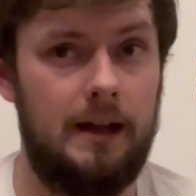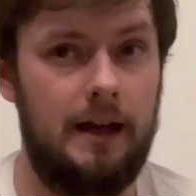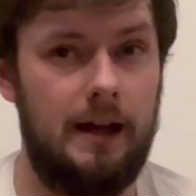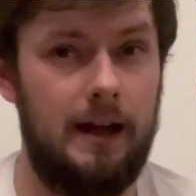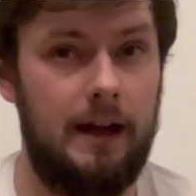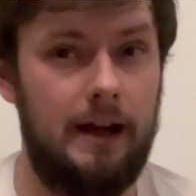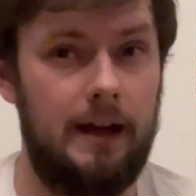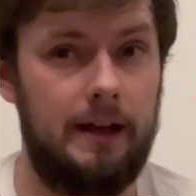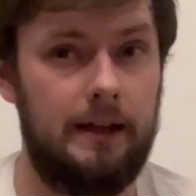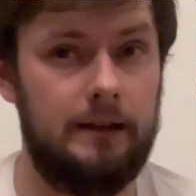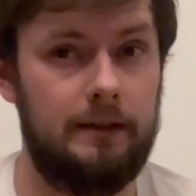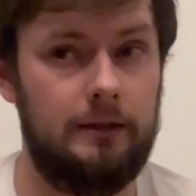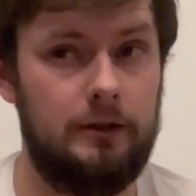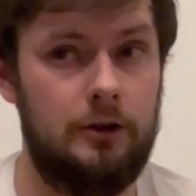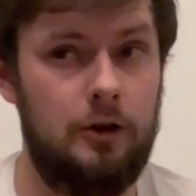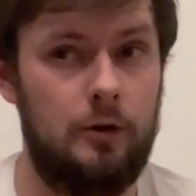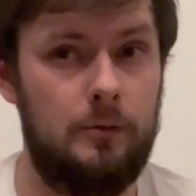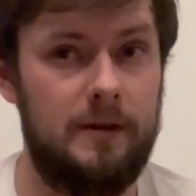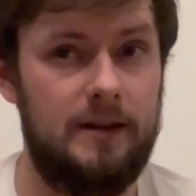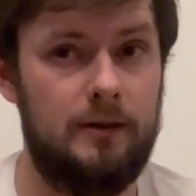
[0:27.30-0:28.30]
and
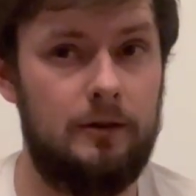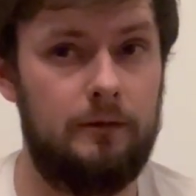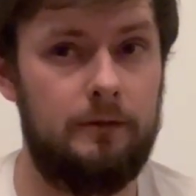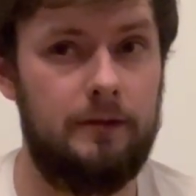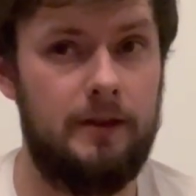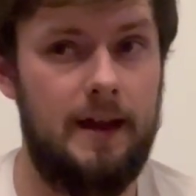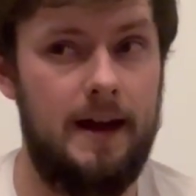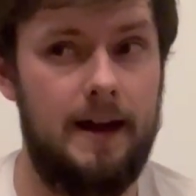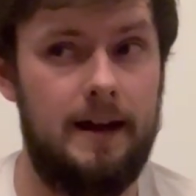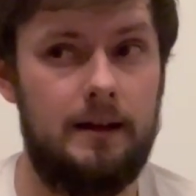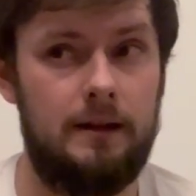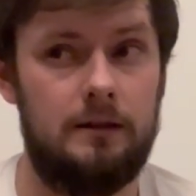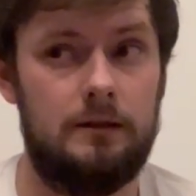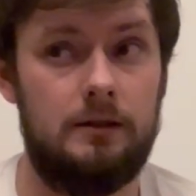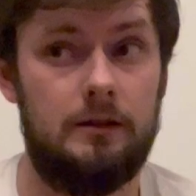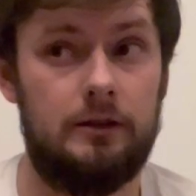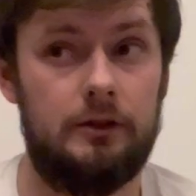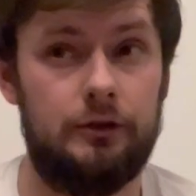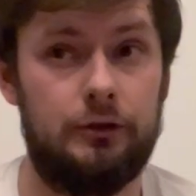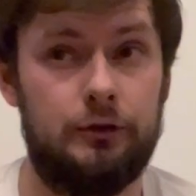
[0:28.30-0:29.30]
going off that,
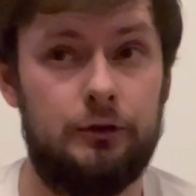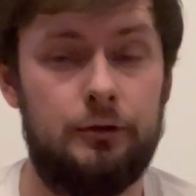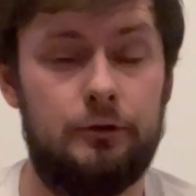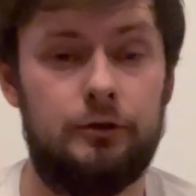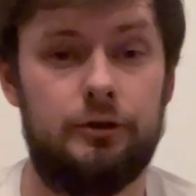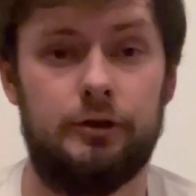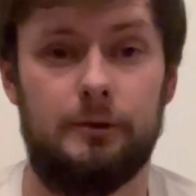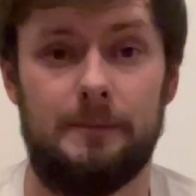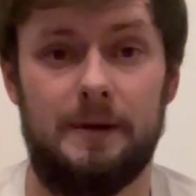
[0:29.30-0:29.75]
you should